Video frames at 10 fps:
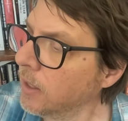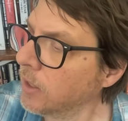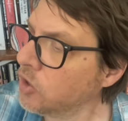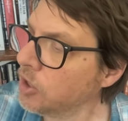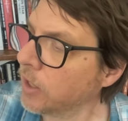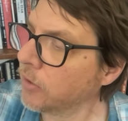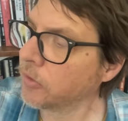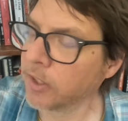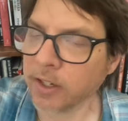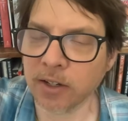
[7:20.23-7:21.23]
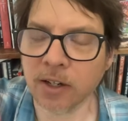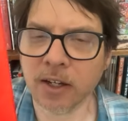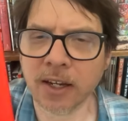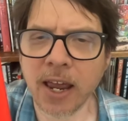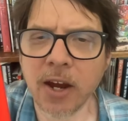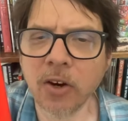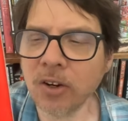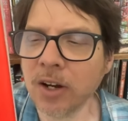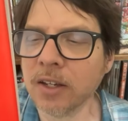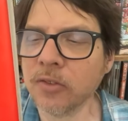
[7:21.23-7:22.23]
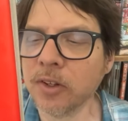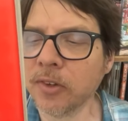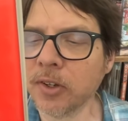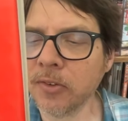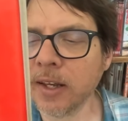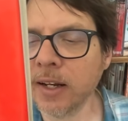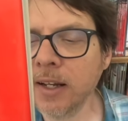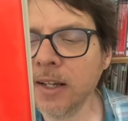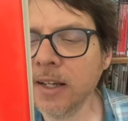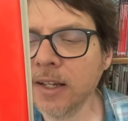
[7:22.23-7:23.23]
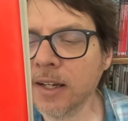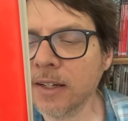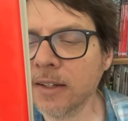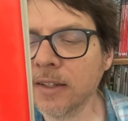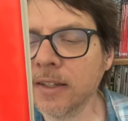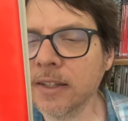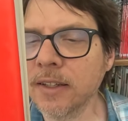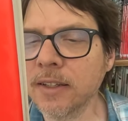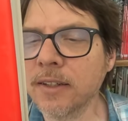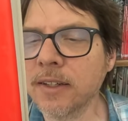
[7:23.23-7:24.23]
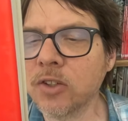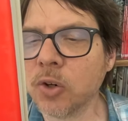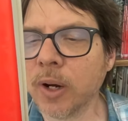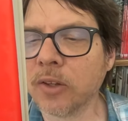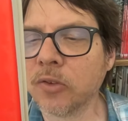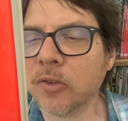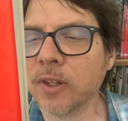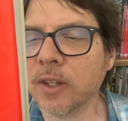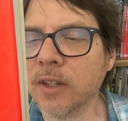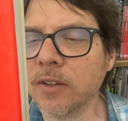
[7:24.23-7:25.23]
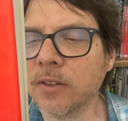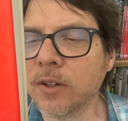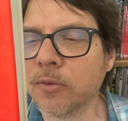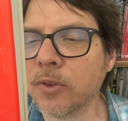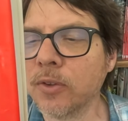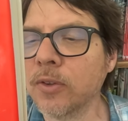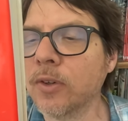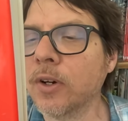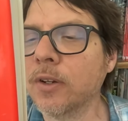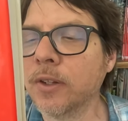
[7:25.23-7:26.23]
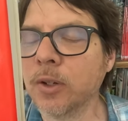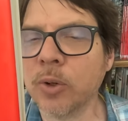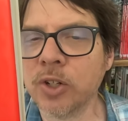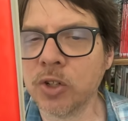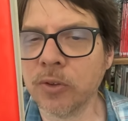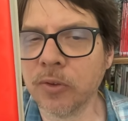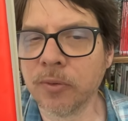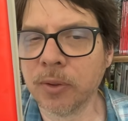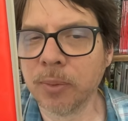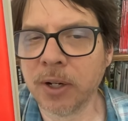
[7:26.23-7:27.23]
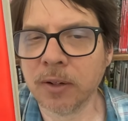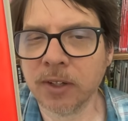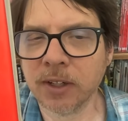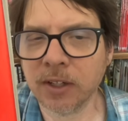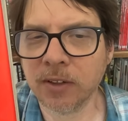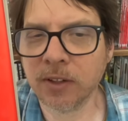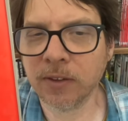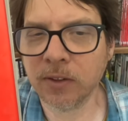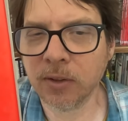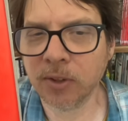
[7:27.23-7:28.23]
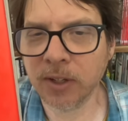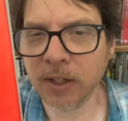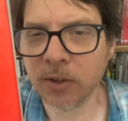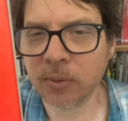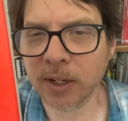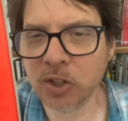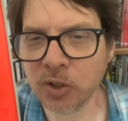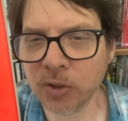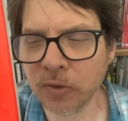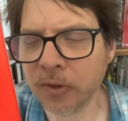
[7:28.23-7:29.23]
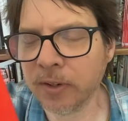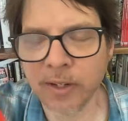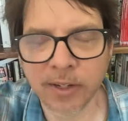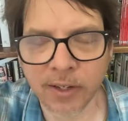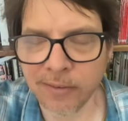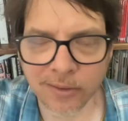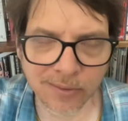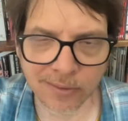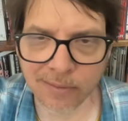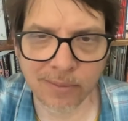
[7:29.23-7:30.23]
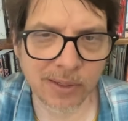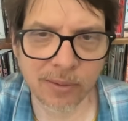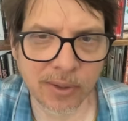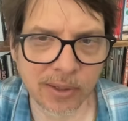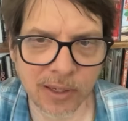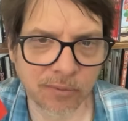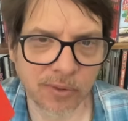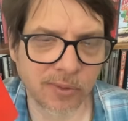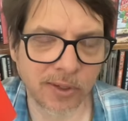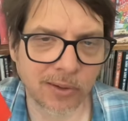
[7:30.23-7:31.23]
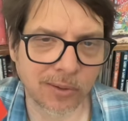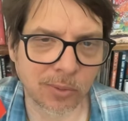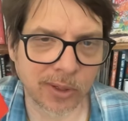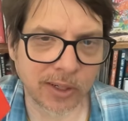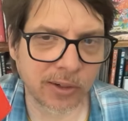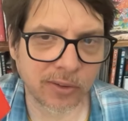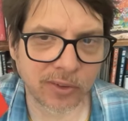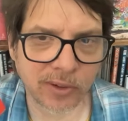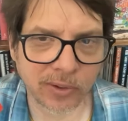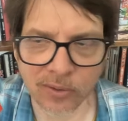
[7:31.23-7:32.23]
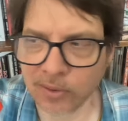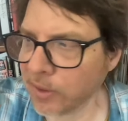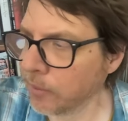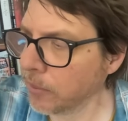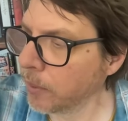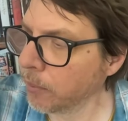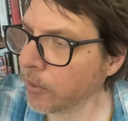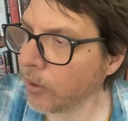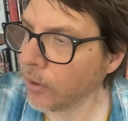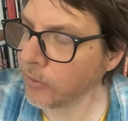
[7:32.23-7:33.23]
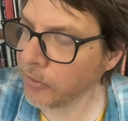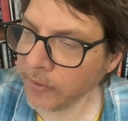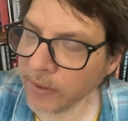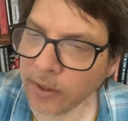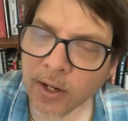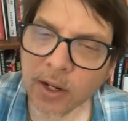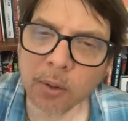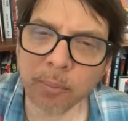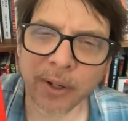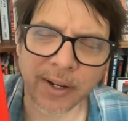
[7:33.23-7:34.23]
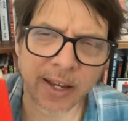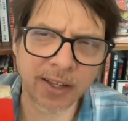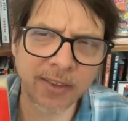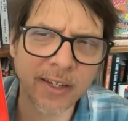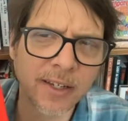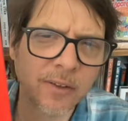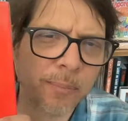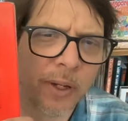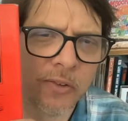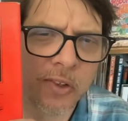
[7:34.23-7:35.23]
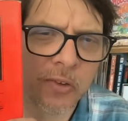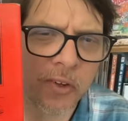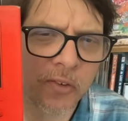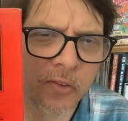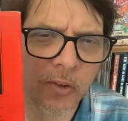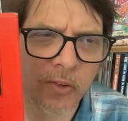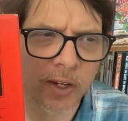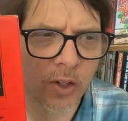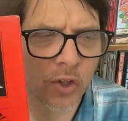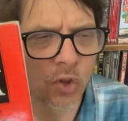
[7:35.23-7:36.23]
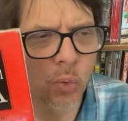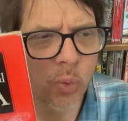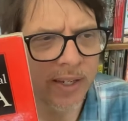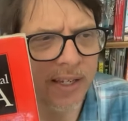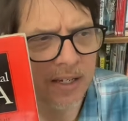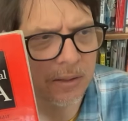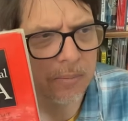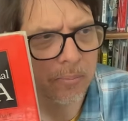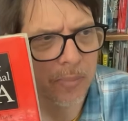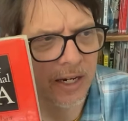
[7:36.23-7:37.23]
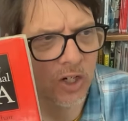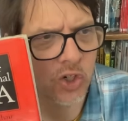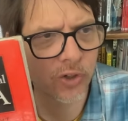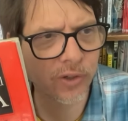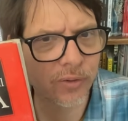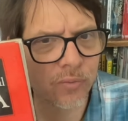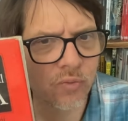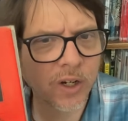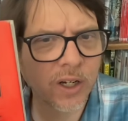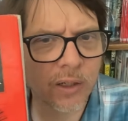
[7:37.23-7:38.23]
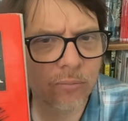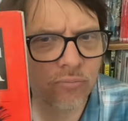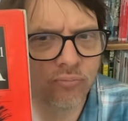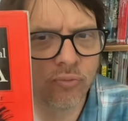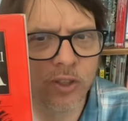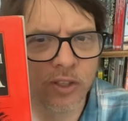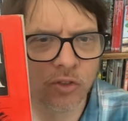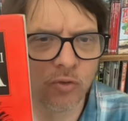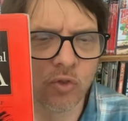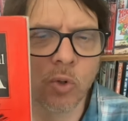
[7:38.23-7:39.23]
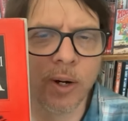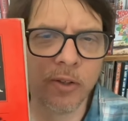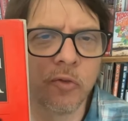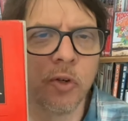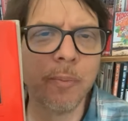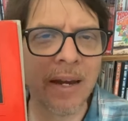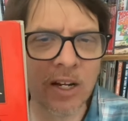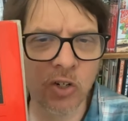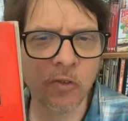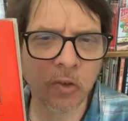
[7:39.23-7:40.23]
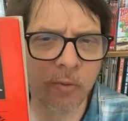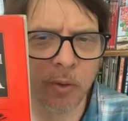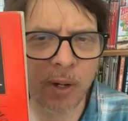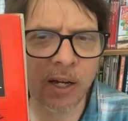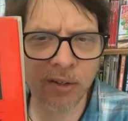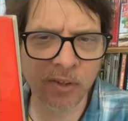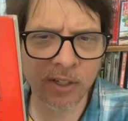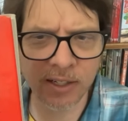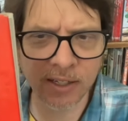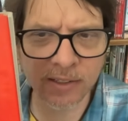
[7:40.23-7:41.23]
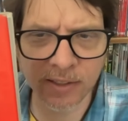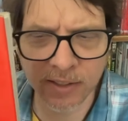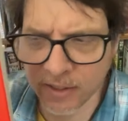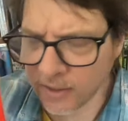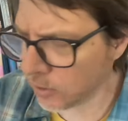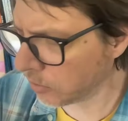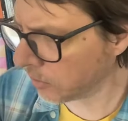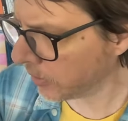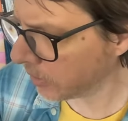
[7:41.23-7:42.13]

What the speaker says: G.S. Kher, I guess that's how you say it. He tracks the different the origins of the Bhagavad Gita and the different iterations. And again, this is the one I read like 15 or 20 years ago, so I don't remember all that's in there. But I think he basically says there's like three major transformations of the Bhagavad Gita over the